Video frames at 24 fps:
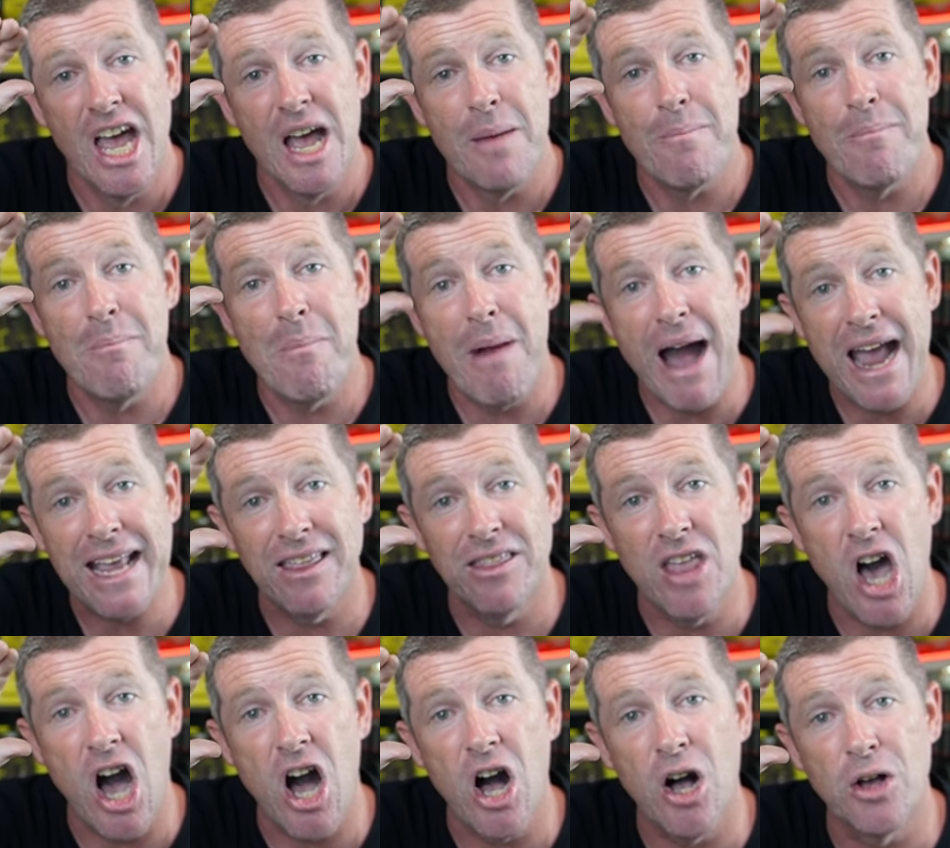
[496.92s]
making
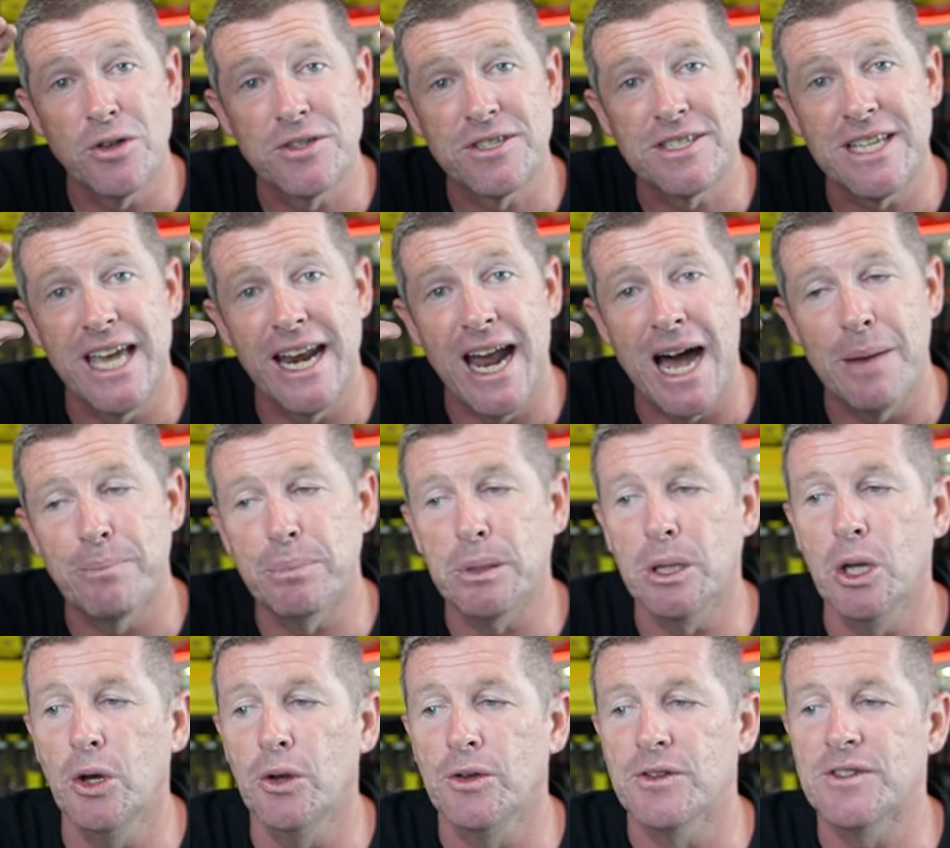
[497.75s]
the whole setup
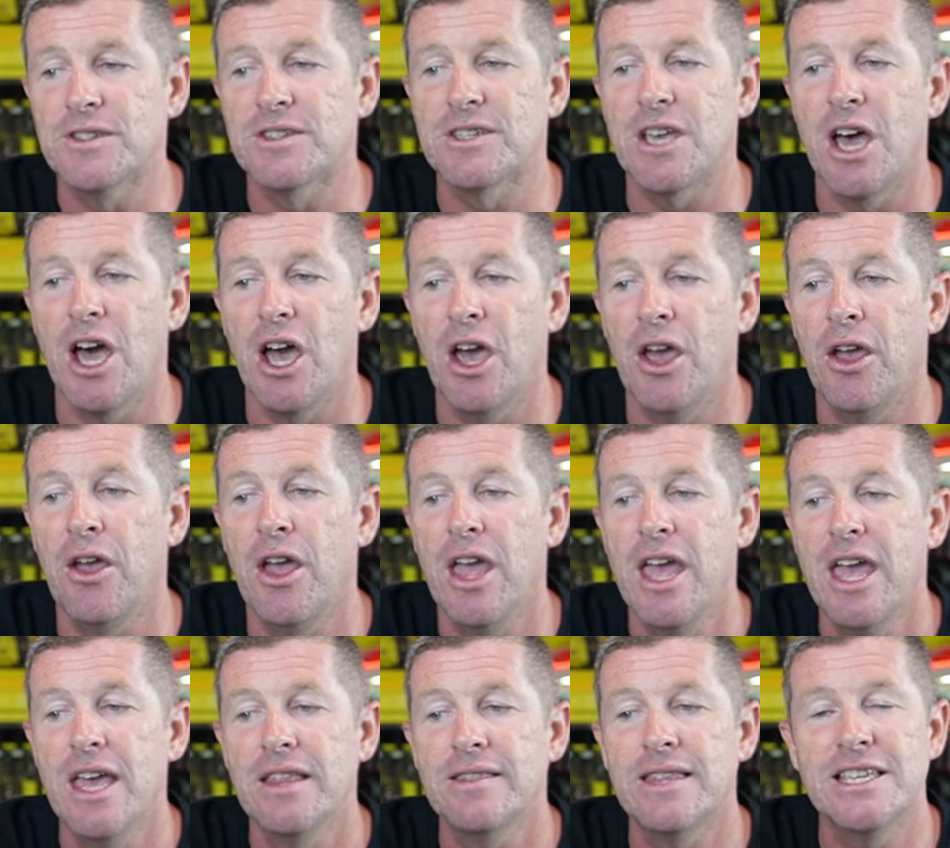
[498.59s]
loose. So
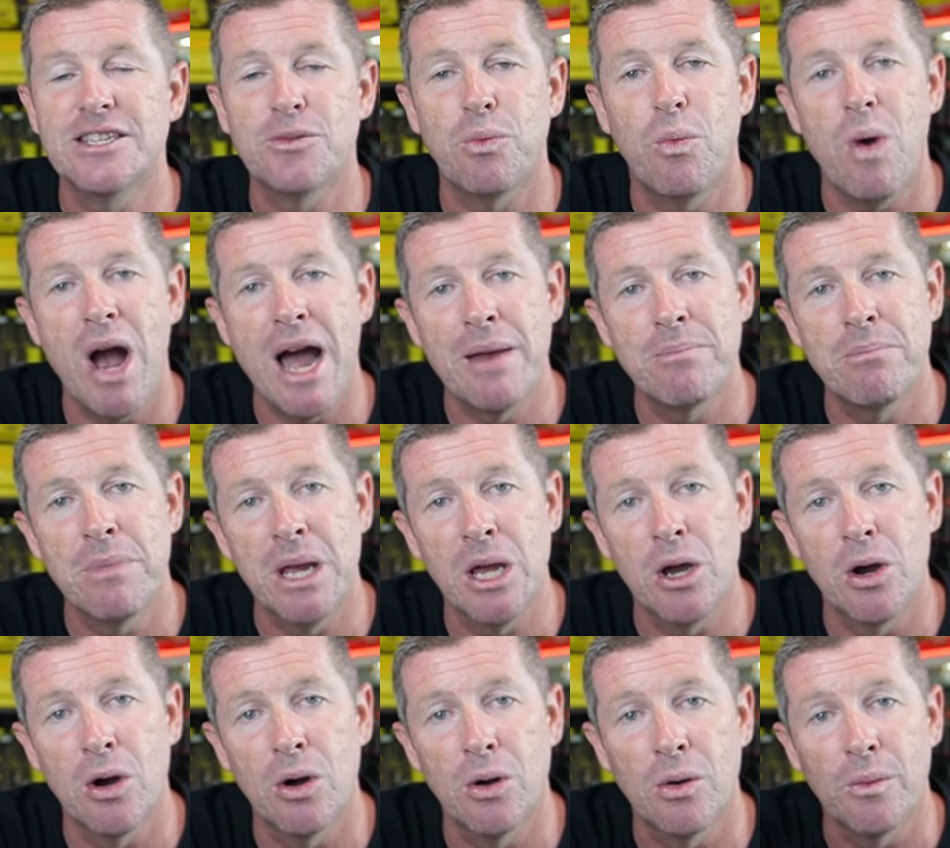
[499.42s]
this
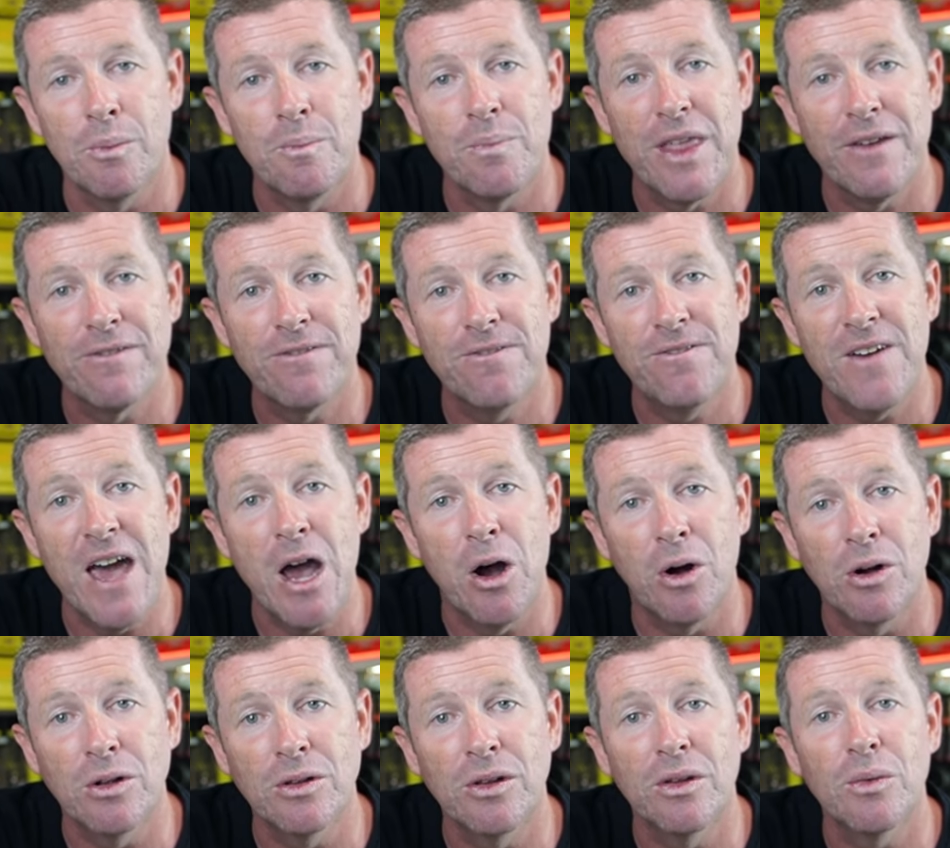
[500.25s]
1mm
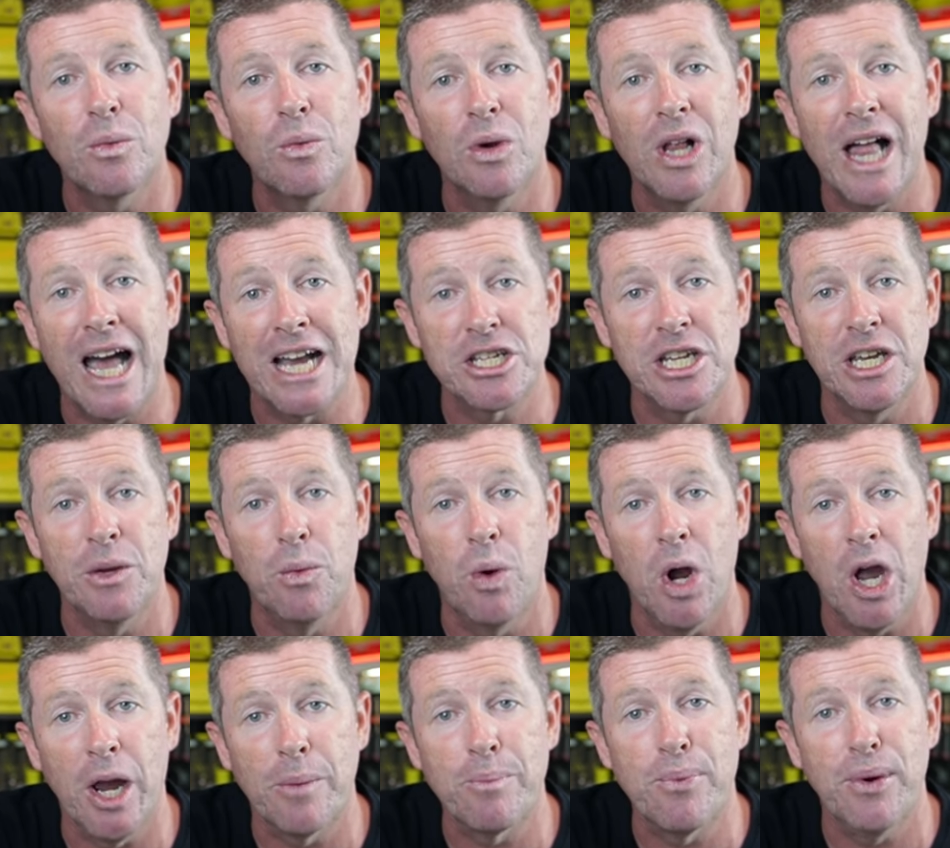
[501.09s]
felt will actually
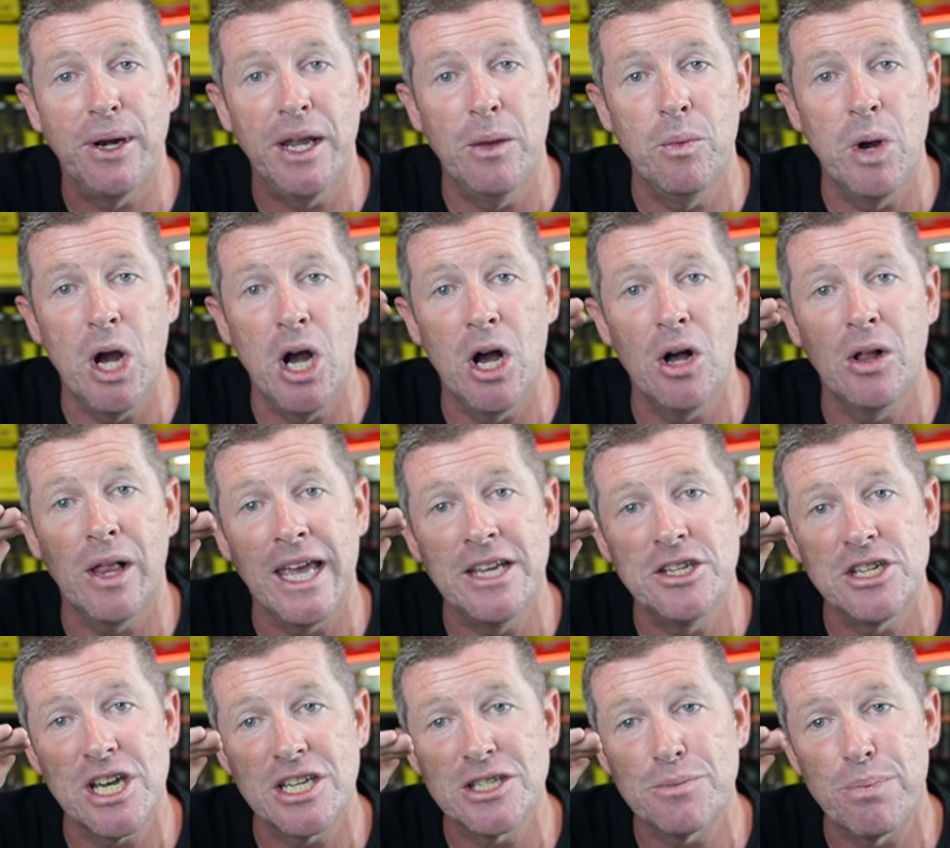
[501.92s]
work pretty well
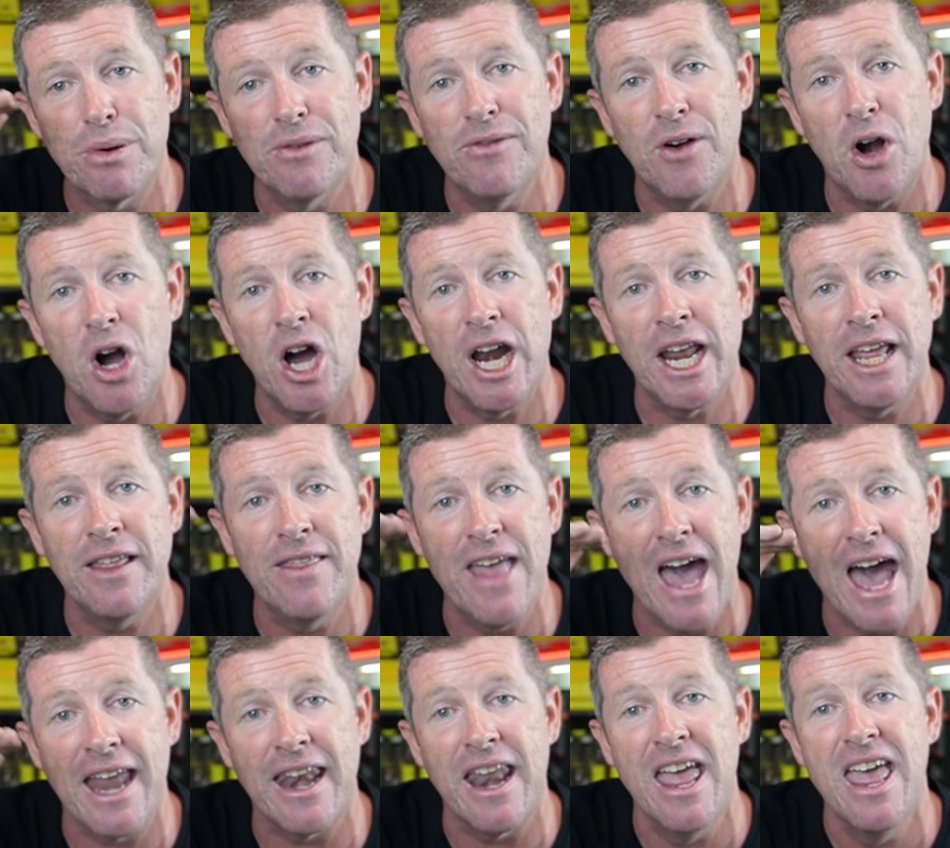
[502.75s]
in just providing
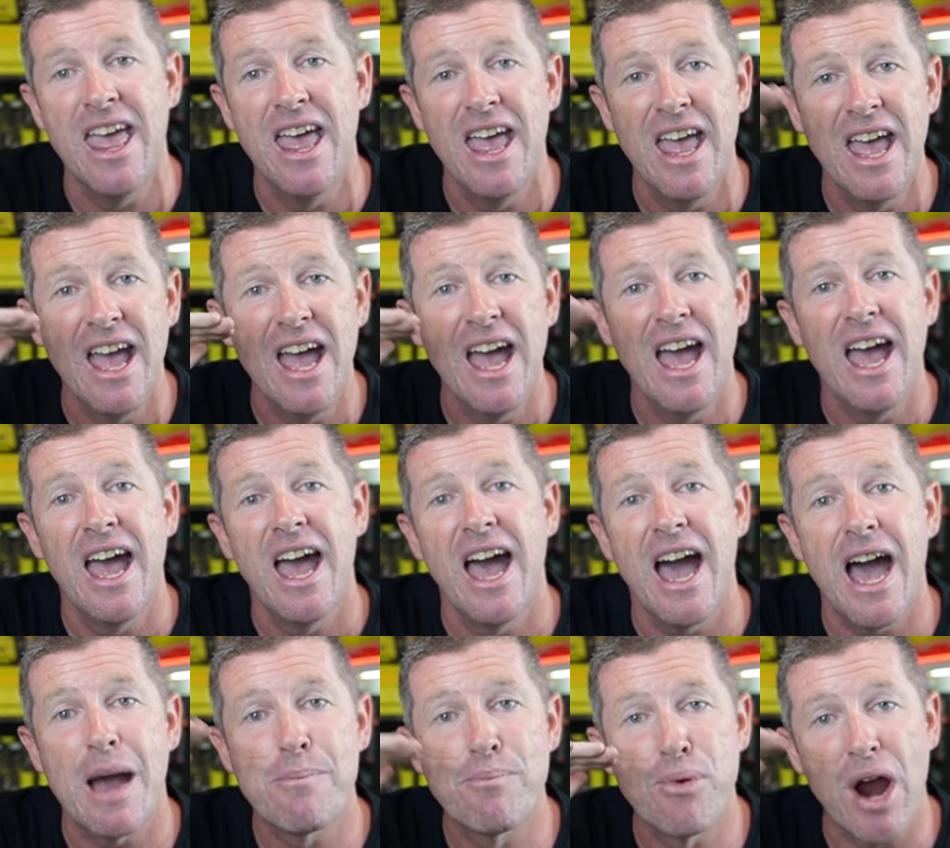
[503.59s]
that
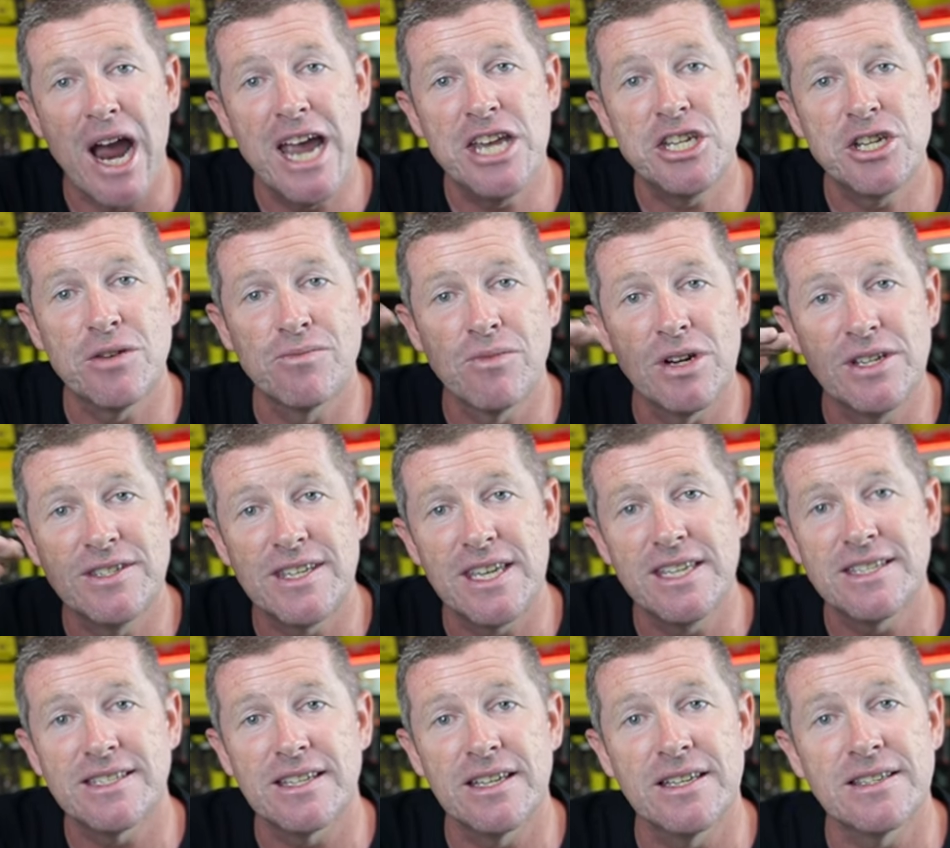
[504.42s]
abrasion
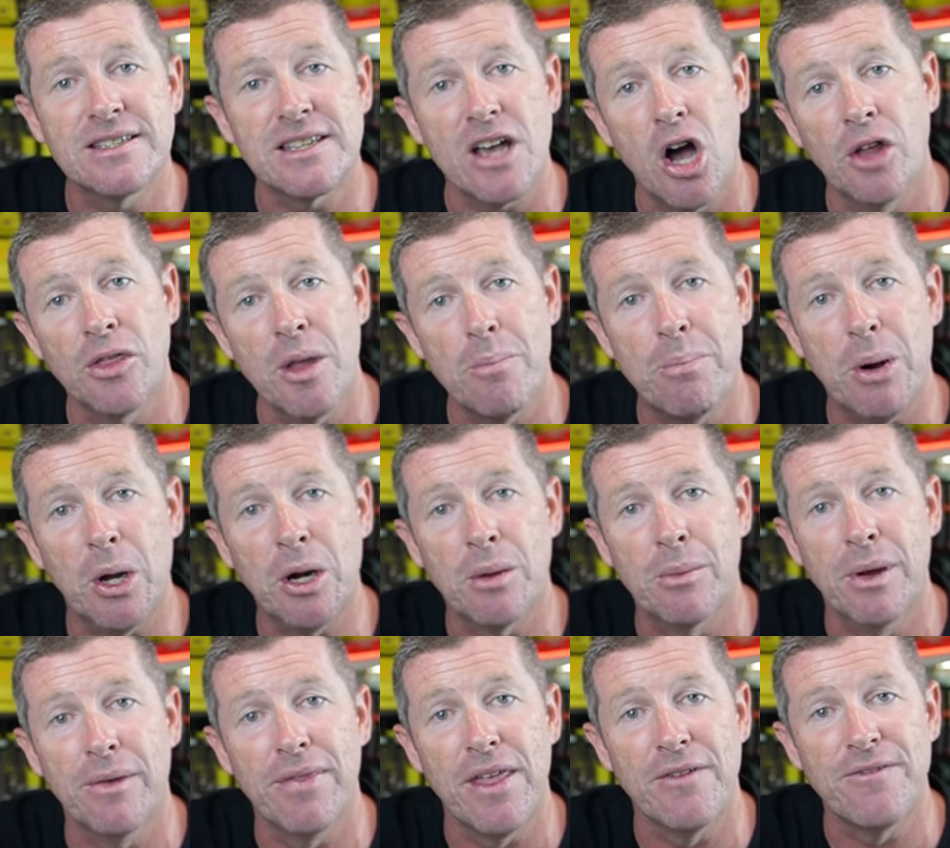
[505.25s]
resistance on the
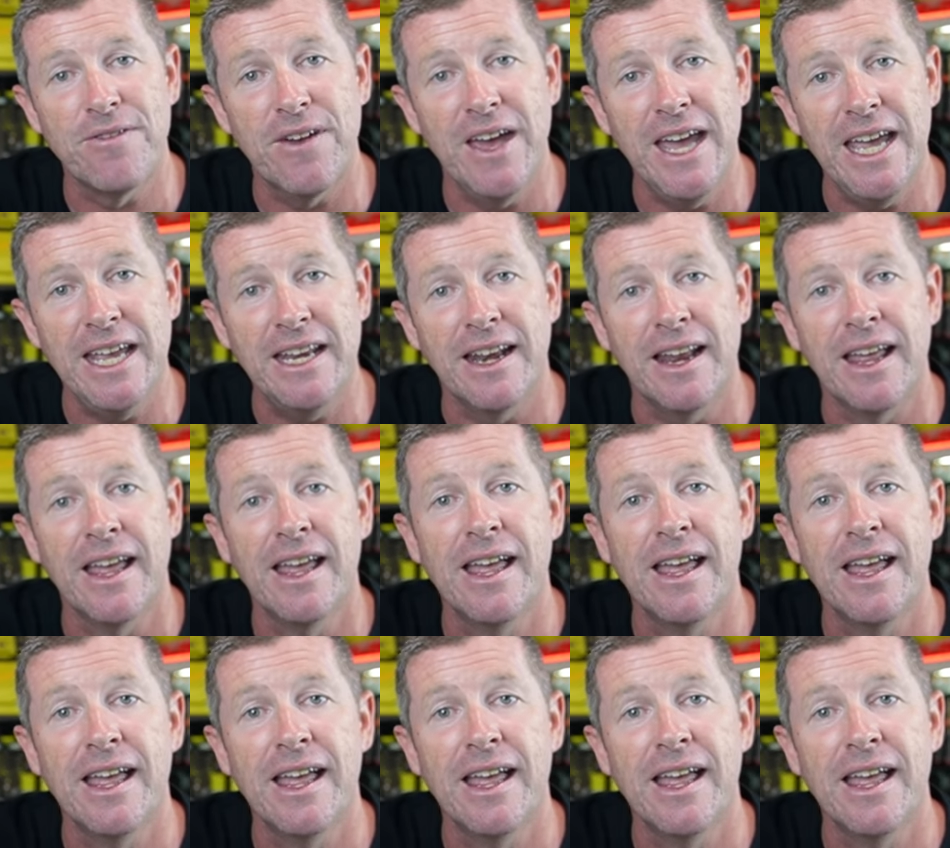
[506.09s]
bottom of the feet,